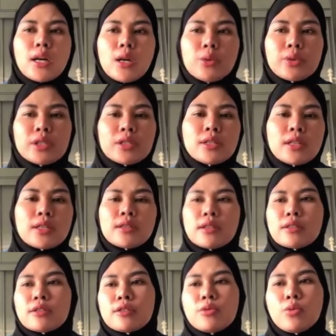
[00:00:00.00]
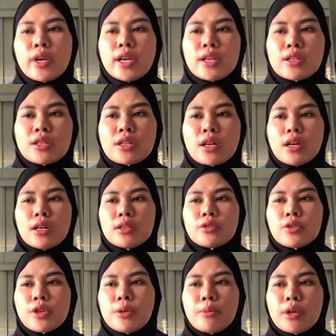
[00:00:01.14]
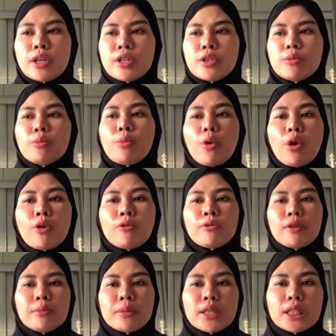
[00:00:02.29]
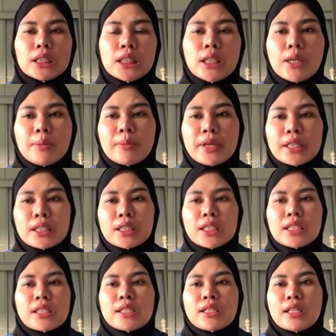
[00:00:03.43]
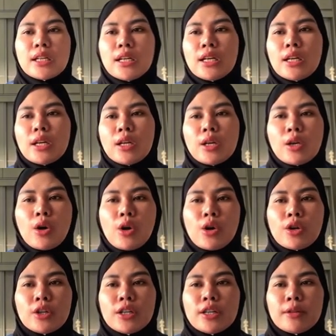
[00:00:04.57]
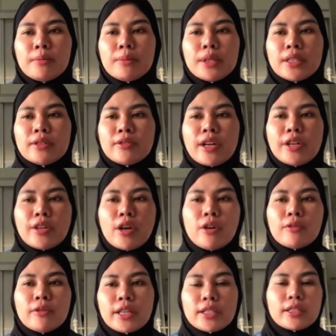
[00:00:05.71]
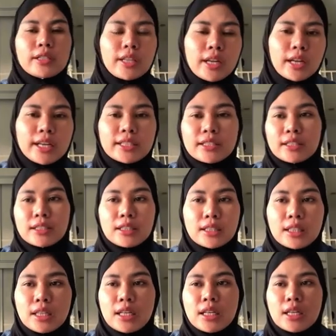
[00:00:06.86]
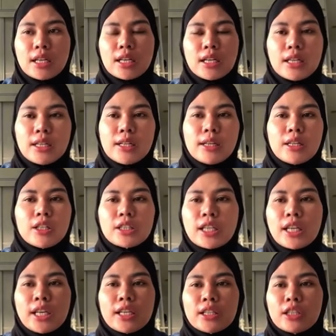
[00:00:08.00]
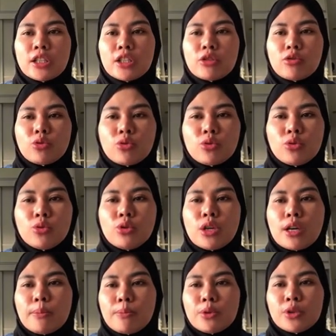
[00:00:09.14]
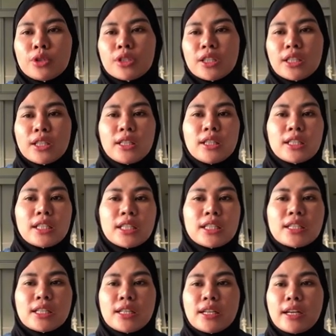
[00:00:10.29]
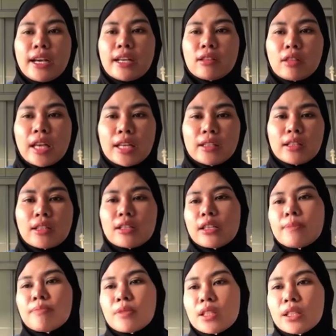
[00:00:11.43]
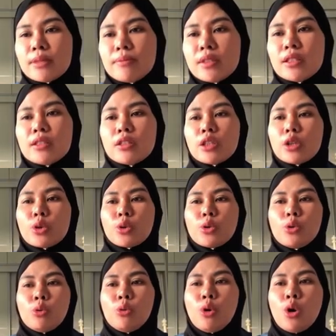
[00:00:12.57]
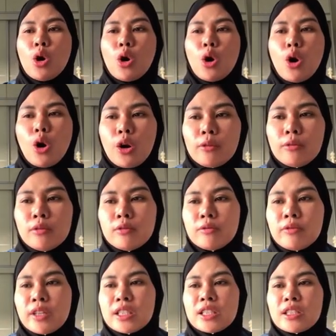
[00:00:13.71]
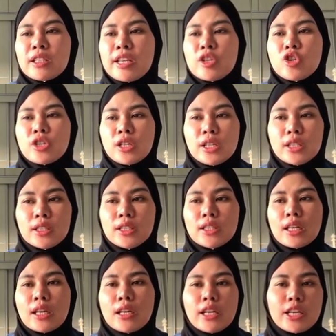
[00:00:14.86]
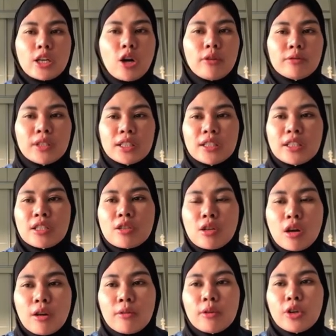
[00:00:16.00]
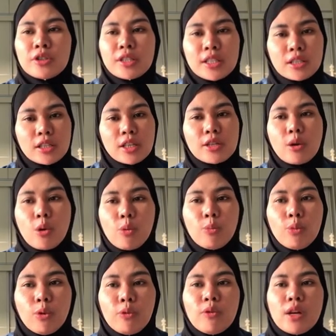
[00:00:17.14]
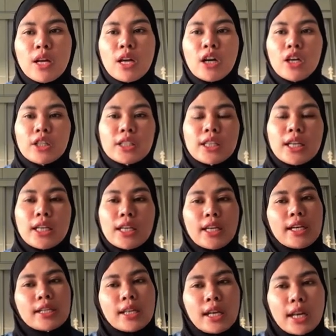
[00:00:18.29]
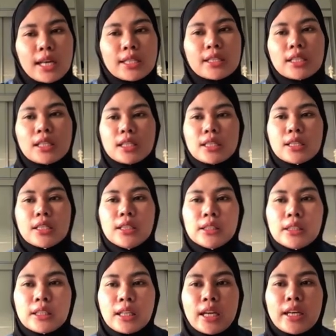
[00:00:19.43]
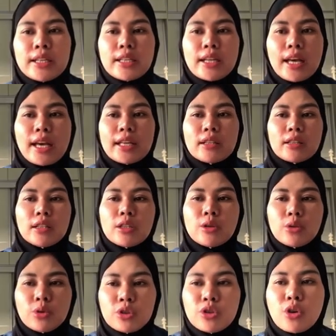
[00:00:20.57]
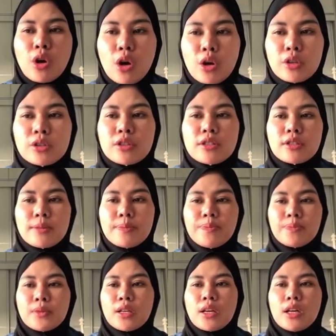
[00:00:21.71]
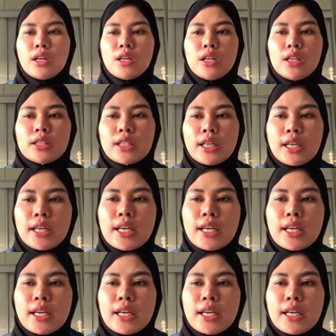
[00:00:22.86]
which is the sewage treatment, poor farming practice, or urban runoff, and etc. Okay, the two approach is attack the symptom, the growth of vegetation, the lack of the dissolved oxygen, or both. Okay, and the last is the get at the root cause. Okay,